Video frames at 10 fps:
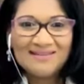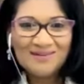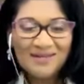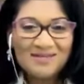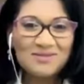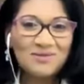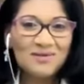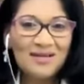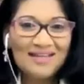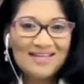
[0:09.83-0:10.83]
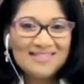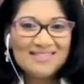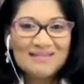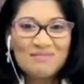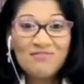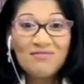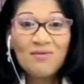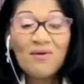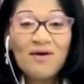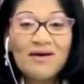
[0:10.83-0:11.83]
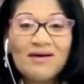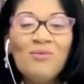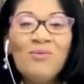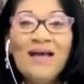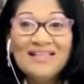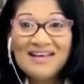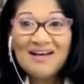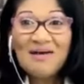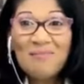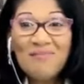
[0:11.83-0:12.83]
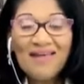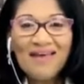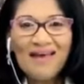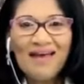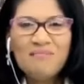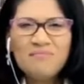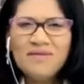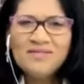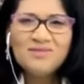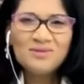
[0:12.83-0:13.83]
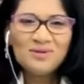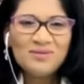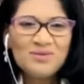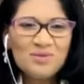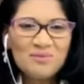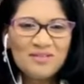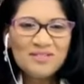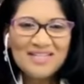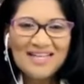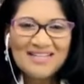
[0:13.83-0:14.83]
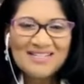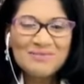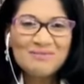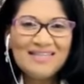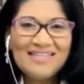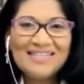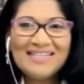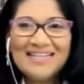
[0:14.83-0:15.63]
Okay, so I, as I said before, uh, welcome. I missed you all so much last week.